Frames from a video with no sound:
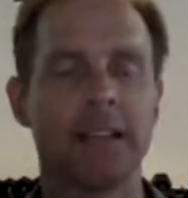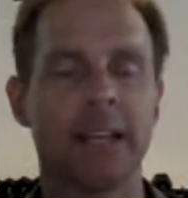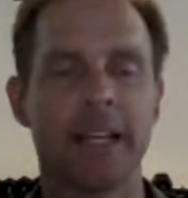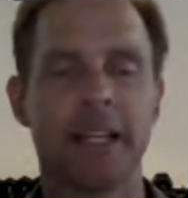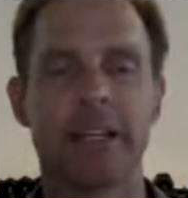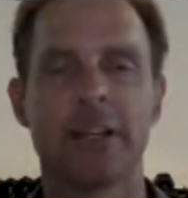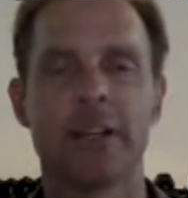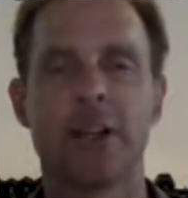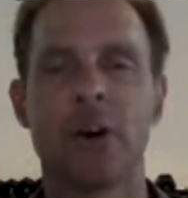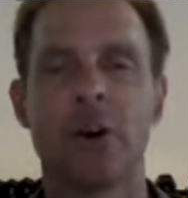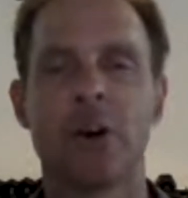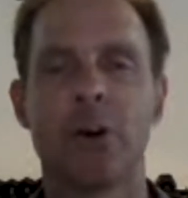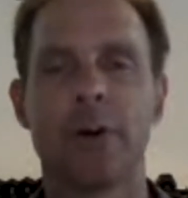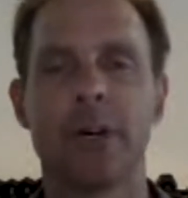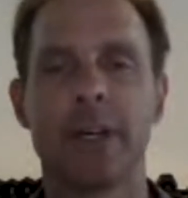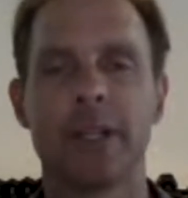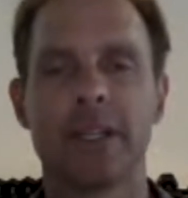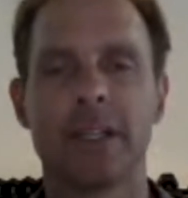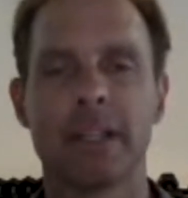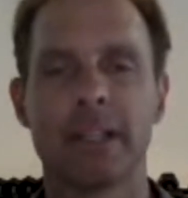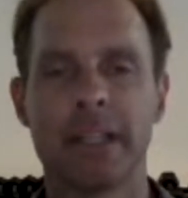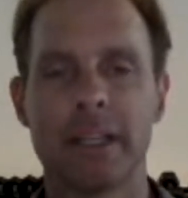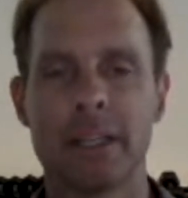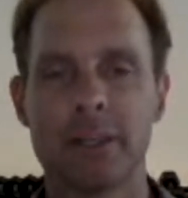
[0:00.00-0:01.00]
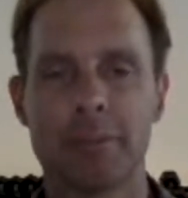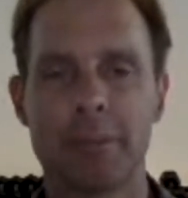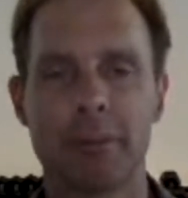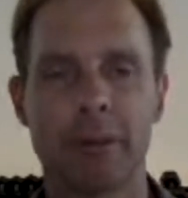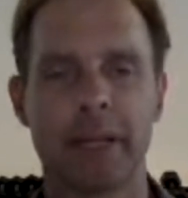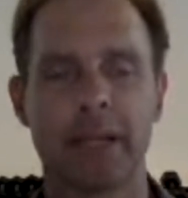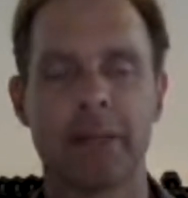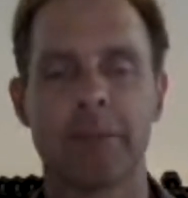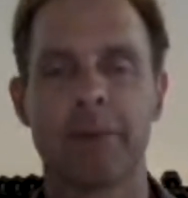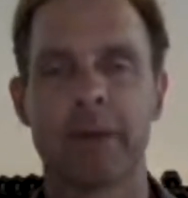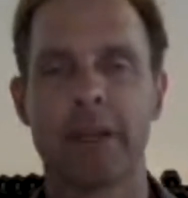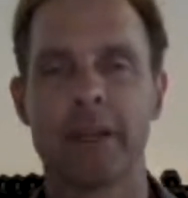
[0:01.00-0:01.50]
and go into these
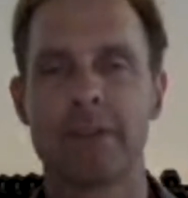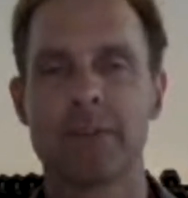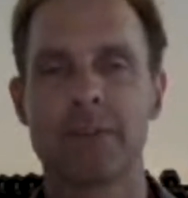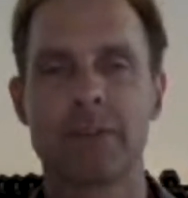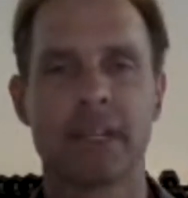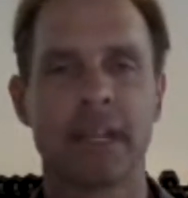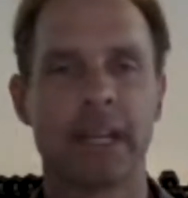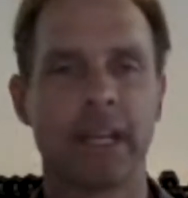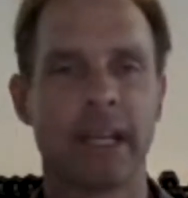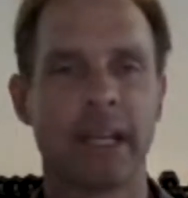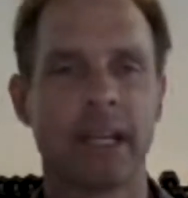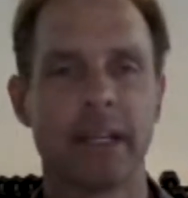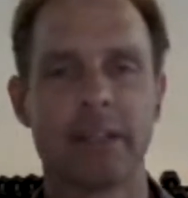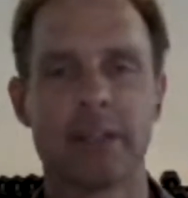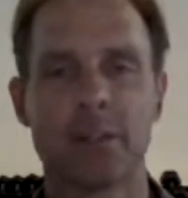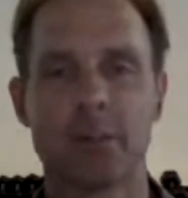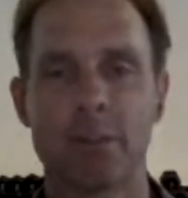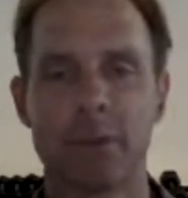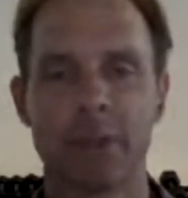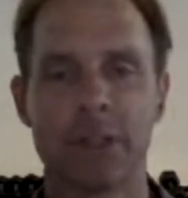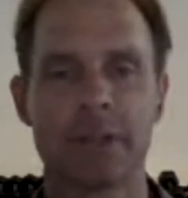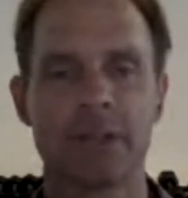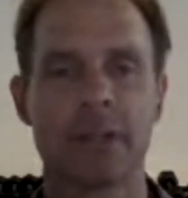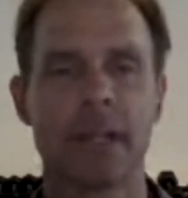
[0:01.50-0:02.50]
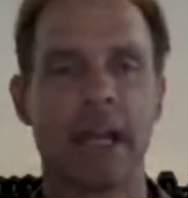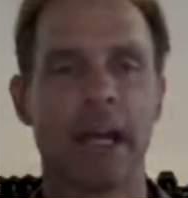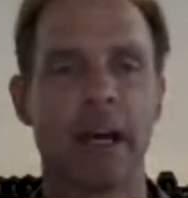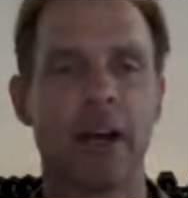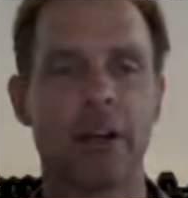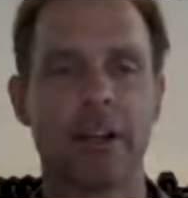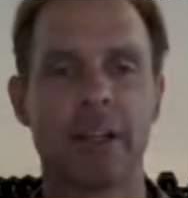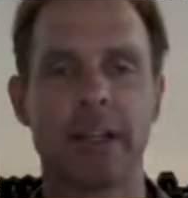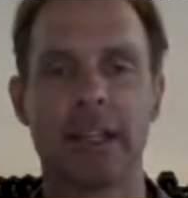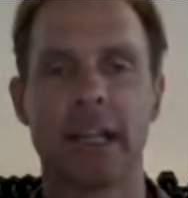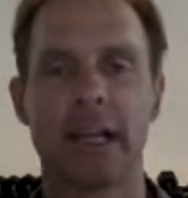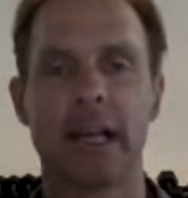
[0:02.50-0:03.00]
brainwave states with
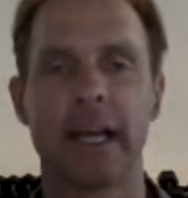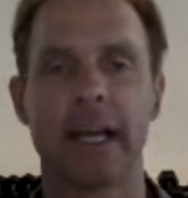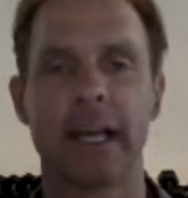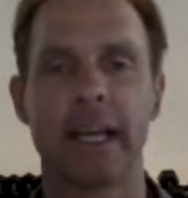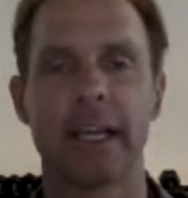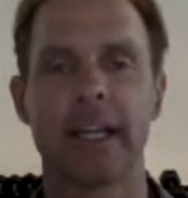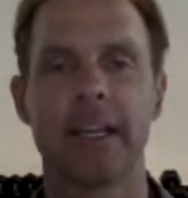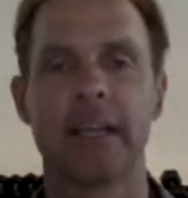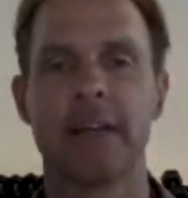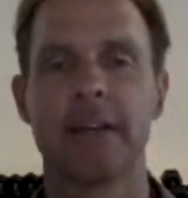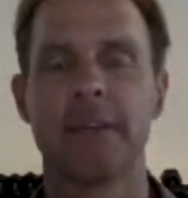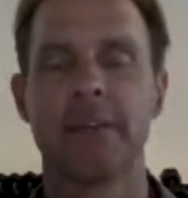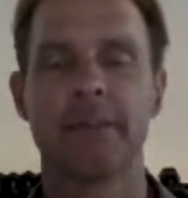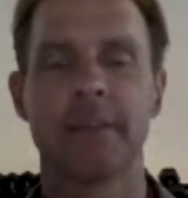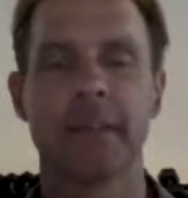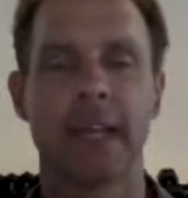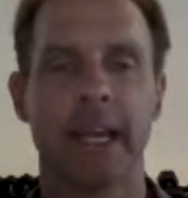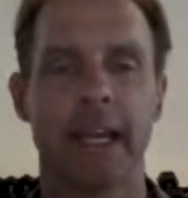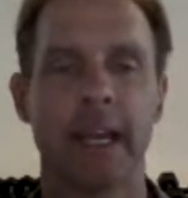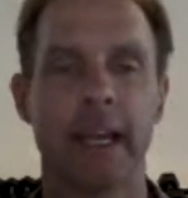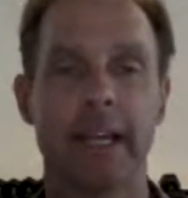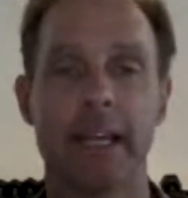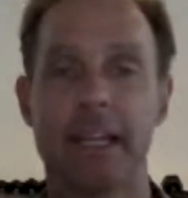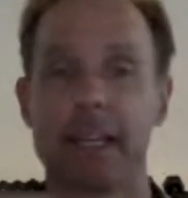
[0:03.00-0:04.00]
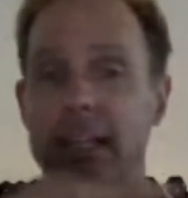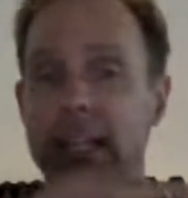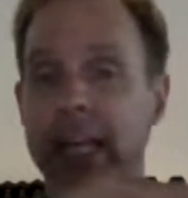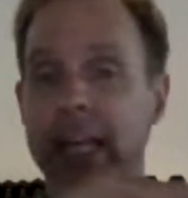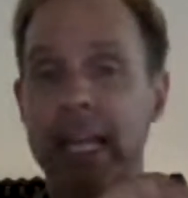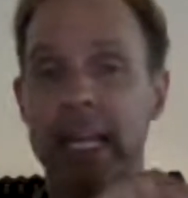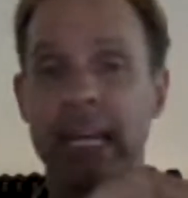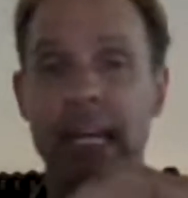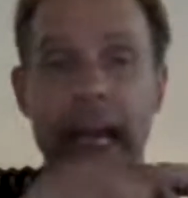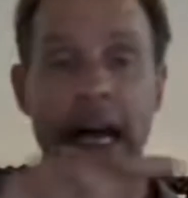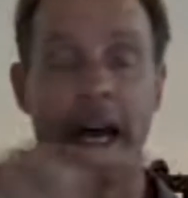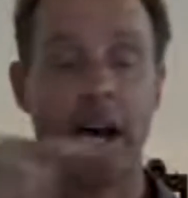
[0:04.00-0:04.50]
sound and light, and lay
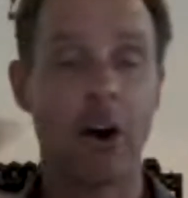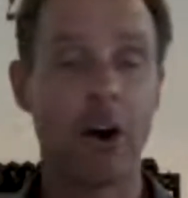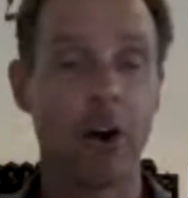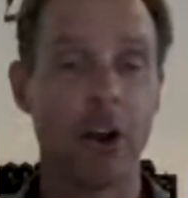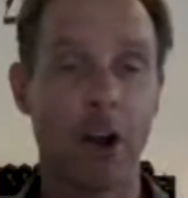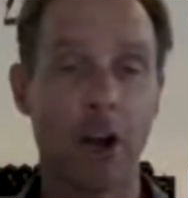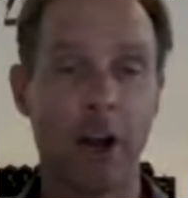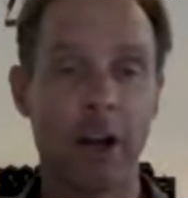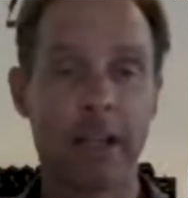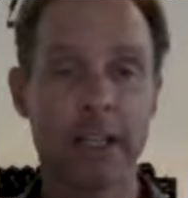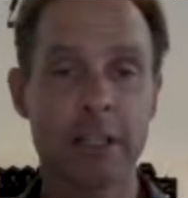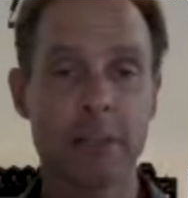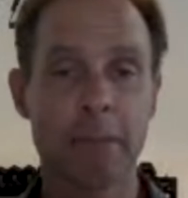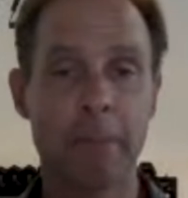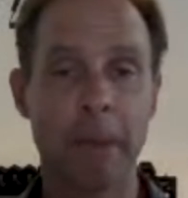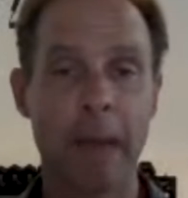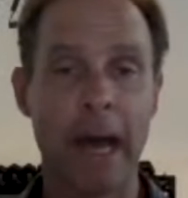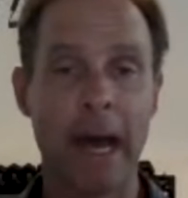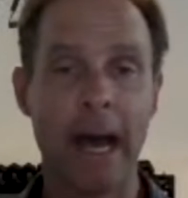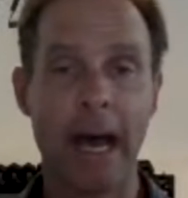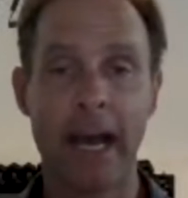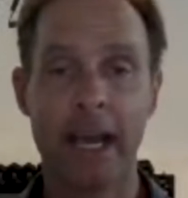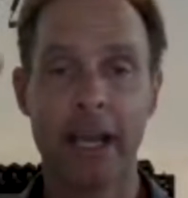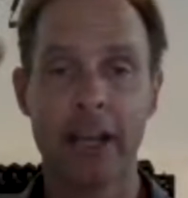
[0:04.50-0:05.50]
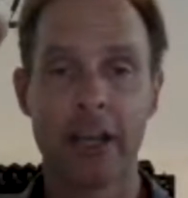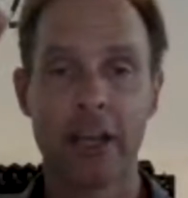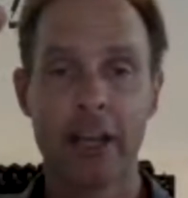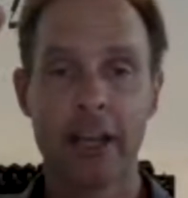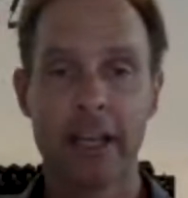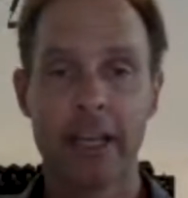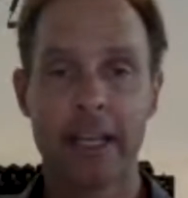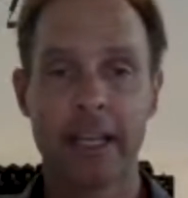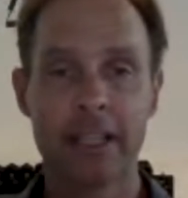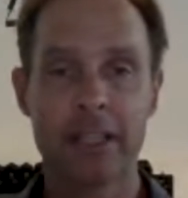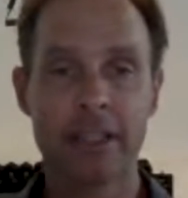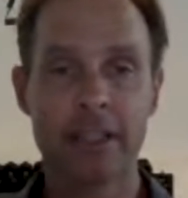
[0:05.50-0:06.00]
down on his back,
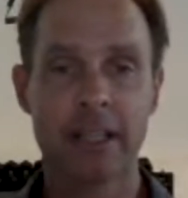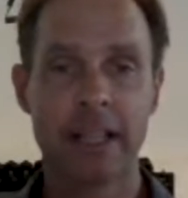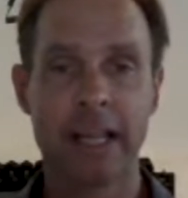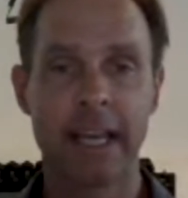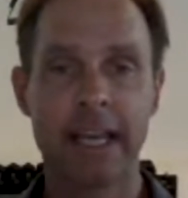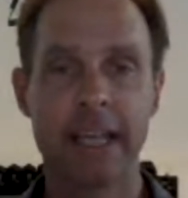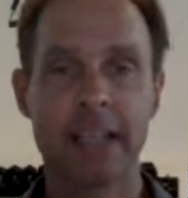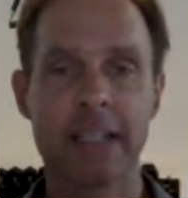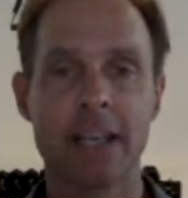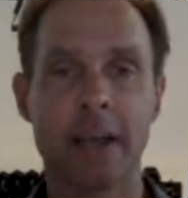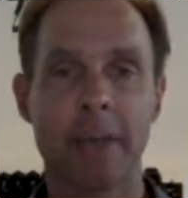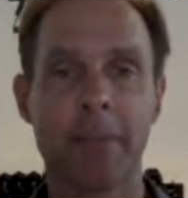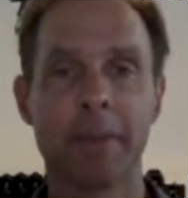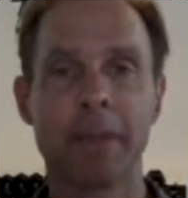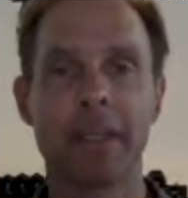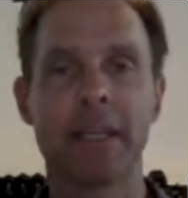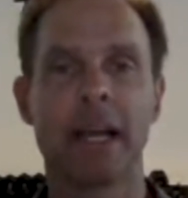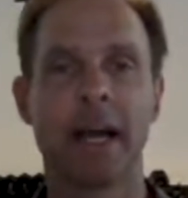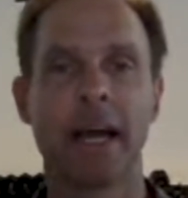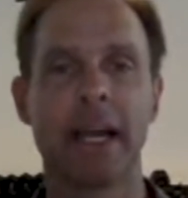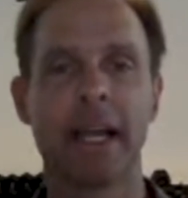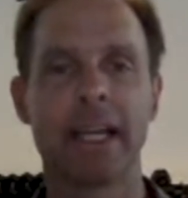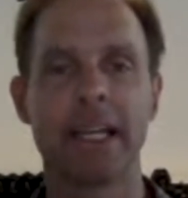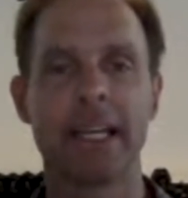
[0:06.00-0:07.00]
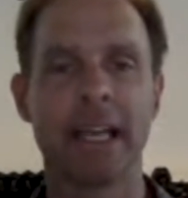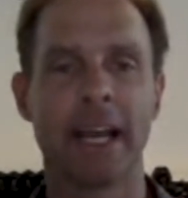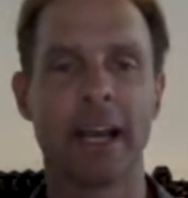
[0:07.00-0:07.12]
his legs up at 90.